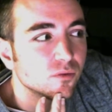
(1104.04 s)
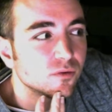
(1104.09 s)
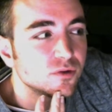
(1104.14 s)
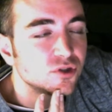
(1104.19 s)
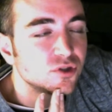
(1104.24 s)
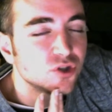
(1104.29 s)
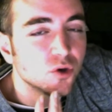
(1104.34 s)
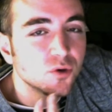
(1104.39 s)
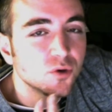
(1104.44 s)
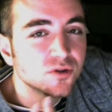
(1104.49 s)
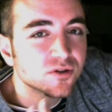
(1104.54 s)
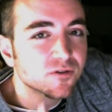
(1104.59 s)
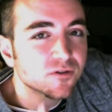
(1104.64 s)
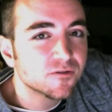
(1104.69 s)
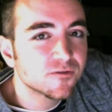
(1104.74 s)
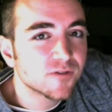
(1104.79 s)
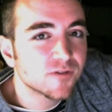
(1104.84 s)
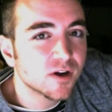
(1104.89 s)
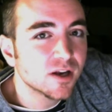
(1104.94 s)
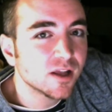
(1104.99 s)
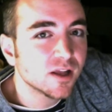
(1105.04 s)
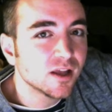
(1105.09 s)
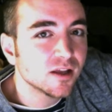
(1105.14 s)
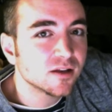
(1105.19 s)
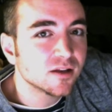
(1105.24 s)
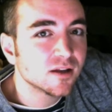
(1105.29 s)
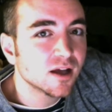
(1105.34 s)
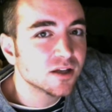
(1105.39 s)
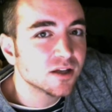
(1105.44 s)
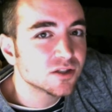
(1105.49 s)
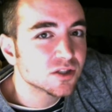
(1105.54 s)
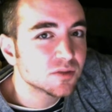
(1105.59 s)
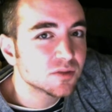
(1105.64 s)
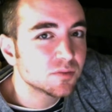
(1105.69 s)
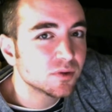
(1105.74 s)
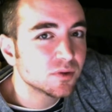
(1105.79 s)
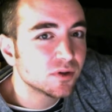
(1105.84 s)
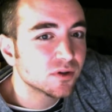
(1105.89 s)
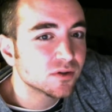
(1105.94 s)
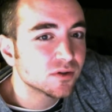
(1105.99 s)
jokes are funny not just
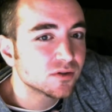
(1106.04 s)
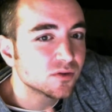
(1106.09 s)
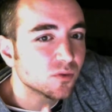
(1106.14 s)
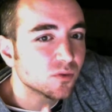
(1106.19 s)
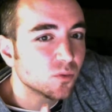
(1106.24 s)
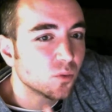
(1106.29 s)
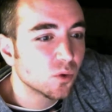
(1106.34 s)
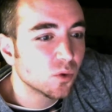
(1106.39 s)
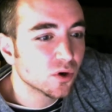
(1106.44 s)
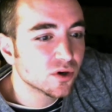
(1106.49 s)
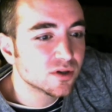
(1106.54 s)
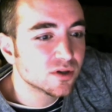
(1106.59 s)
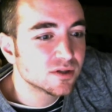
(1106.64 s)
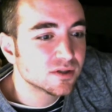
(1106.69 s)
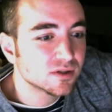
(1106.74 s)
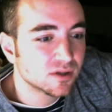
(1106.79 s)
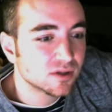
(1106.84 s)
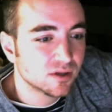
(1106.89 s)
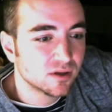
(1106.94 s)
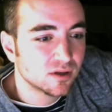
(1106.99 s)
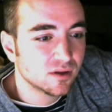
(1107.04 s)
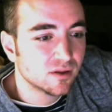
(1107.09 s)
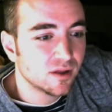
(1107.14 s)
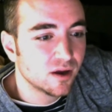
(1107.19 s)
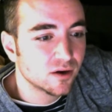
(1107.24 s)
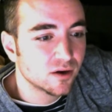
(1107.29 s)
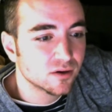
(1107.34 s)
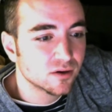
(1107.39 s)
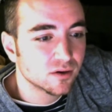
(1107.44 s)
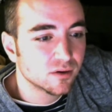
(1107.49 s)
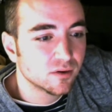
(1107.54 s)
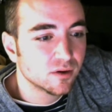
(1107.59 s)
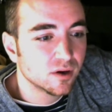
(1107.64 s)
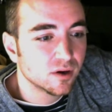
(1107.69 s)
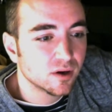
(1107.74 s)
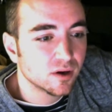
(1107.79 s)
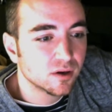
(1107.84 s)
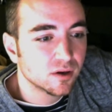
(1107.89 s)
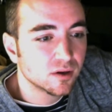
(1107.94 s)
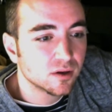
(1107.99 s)
because the words that are
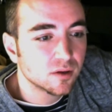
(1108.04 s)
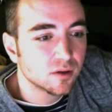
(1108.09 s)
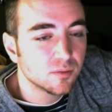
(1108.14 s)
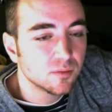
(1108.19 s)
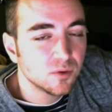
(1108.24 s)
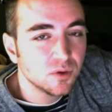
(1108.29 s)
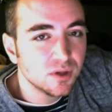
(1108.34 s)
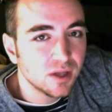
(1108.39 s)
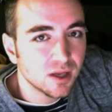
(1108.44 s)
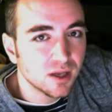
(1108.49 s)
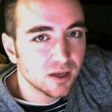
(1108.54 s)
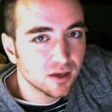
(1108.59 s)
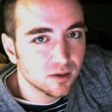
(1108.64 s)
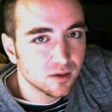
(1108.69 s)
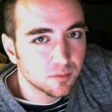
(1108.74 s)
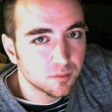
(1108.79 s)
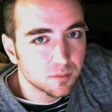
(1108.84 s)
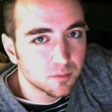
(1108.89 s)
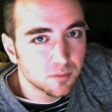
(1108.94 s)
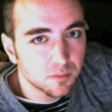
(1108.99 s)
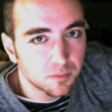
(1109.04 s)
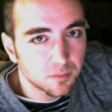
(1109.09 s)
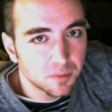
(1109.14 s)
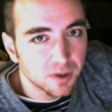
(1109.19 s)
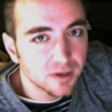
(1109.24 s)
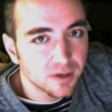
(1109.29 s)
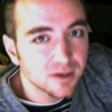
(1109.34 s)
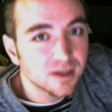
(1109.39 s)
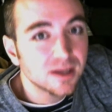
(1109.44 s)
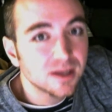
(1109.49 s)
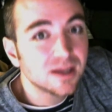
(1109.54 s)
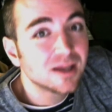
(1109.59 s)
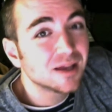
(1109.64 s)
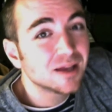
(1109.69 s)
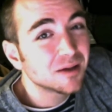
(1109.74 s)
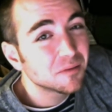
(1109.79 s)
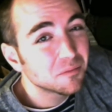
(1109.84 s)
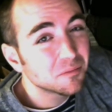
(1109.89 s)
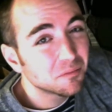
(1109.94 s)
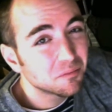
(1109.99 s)
communicated, but
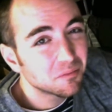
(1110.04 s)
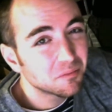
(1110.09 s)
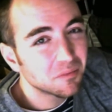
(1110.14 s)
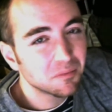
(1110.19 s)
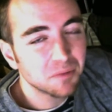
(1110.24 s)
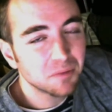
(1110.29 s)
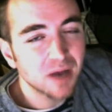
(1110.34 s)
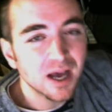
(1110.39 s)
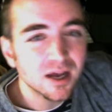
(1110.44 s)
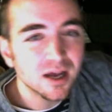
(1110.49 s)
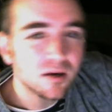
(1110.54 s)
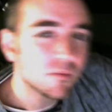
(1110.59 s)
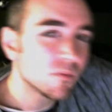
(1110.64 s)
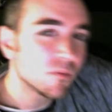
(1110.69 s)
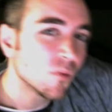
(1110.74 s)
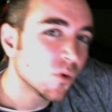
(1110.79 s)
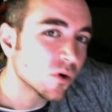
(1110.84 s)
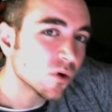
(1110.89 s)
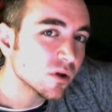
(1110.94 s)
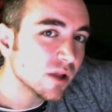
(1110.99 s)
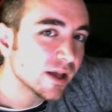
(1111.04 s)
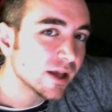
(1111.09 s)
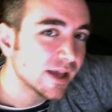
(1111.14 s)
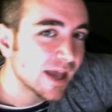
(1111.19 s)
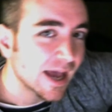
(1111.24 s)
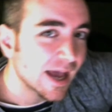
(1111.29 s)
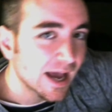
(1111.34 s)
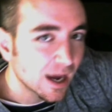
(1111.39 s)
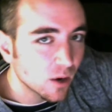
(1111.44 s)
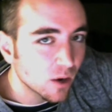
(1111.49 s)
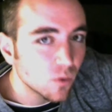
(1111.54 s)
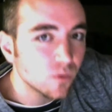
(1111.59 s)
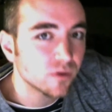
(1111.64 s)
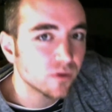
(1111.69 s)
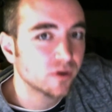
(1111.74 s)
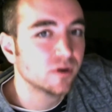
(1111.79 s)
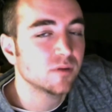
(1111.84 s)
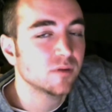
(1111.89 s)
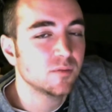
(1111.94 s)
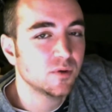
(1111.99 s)
kind of more like how they're
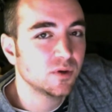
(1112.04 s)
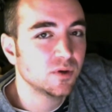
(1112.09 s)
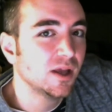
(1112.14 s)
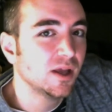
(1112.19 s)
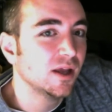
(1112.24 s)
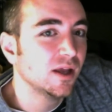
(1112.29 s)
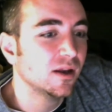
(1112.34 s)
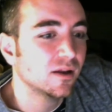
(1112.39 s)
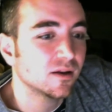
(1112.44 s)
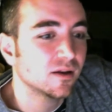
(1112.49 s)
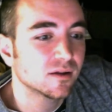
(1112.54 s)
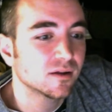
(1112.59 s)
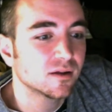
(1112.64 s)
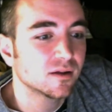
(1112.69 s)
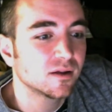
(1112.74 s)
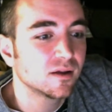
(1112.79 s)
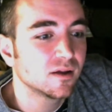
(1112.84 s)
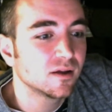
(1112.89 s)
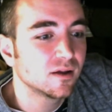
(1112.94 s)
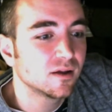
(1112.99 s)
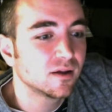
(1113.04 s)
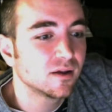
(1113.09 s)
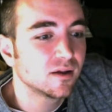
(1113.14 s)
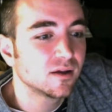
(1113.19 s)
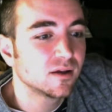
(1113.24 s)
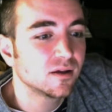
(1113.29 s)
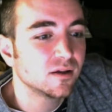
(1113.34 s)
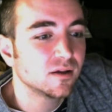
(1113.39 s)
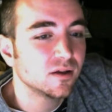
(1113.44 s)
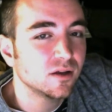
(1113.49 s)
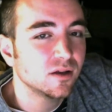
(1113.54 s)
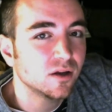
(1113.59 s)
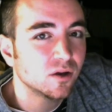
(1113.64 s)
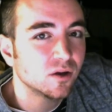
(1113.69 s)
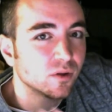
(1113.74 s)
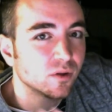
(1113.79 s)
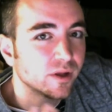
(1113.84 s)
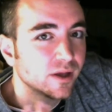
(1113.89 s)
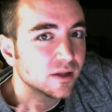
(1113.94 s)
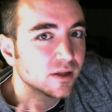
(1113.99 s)
communicated.
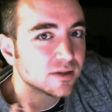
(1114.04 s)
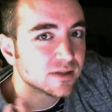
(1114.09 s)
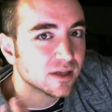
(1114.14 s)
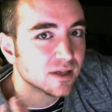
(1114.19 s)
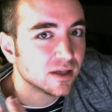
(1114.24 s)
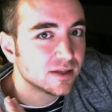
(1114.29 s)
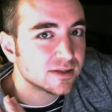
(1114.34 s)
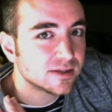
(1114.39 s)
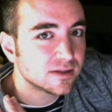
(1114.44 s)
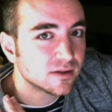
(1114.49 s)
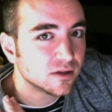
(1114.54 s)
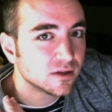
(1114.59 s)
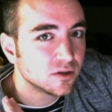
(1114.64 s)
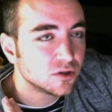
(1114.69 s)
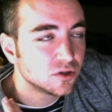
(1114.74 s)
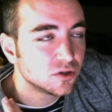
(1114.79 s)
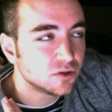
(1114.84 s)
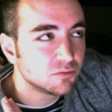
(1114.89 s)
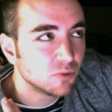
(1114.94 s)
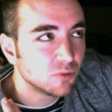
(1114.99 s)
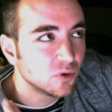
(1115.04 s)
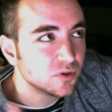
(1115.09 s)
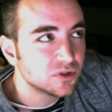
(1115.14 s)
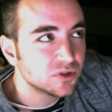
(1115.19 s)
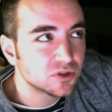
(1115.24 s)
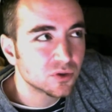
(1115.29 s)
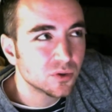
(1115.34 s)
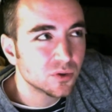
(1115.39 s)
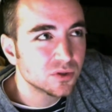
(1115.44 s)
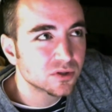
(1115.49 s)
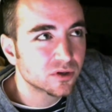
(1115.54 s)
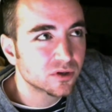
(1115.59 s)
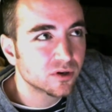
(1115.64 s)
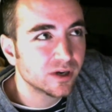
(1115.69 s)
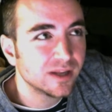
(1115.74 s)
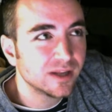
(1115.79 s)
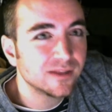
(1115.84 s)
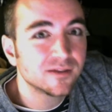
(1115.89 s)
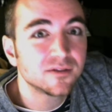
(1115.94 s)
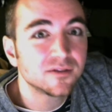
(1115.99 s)
Like it's the most jokes are
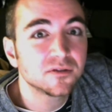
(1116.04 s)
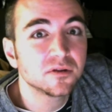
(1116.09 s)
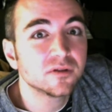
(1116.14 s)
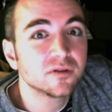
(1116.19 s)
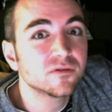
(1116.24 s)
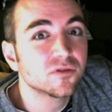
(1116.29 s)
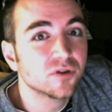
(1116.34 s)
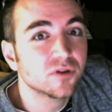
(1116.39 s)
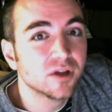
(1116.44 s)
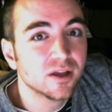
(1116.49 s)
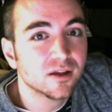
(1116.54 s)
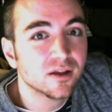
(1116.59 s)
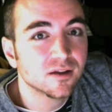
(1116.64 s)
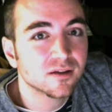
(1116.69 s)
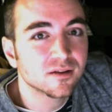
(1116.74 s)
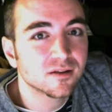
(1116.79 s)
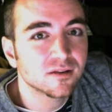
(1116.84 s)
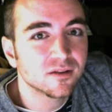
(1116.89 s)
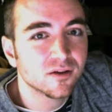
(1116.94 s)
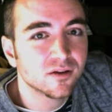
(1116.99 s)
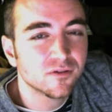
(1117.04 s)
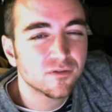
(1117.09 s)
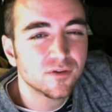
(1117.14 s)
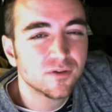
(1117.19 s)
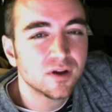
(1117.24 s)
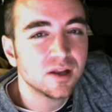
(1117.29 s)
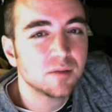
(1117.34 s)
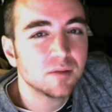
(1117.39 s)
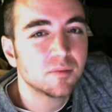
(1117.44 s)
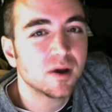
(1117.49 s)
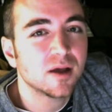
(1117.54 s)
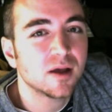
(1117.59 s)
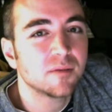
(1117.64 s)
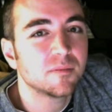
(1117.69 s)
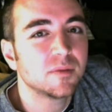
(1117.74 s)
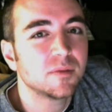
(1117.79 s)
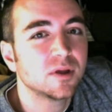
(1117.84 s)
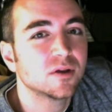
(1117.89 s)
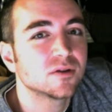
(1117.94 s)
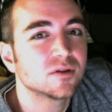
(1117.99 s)
in the delivery. They're funny
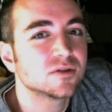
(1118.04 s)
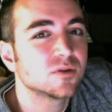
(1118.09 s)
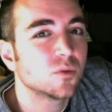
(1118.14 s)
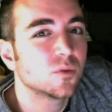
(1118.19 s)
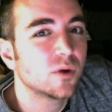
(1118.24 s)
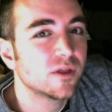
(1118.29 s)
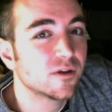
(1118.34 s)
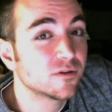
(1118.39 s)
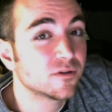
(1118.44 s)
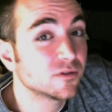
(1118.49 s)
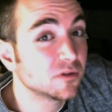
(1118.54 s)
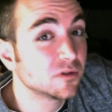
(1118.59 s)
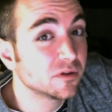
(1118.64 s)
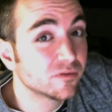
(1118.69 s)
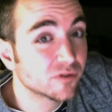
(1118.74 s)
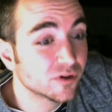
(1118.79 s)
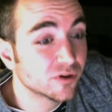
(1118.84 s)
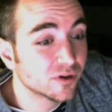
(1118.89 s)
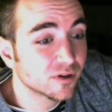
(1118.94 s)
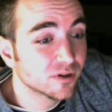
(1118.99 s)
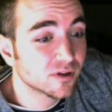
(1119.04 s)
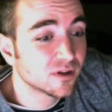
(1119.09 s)
because the way they're delivered.